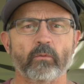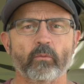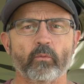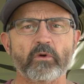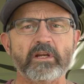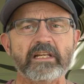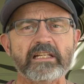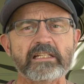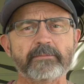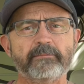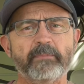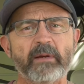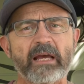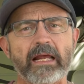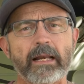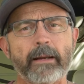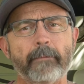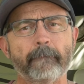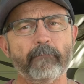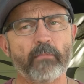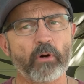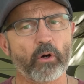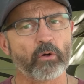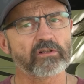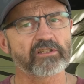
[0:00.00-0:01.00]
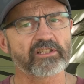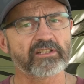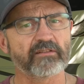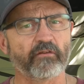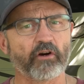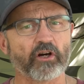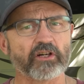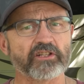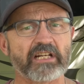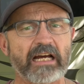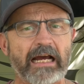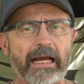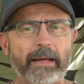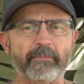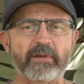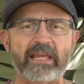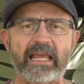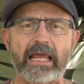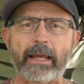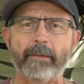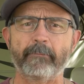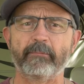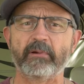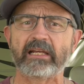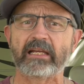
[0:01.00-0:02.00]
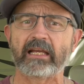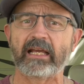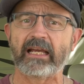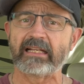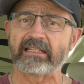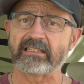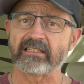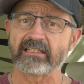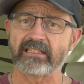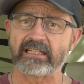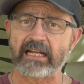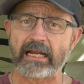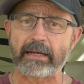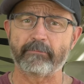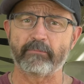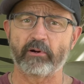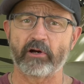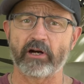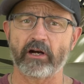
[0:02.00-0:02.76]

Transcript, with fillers: We spend most of our time camping at state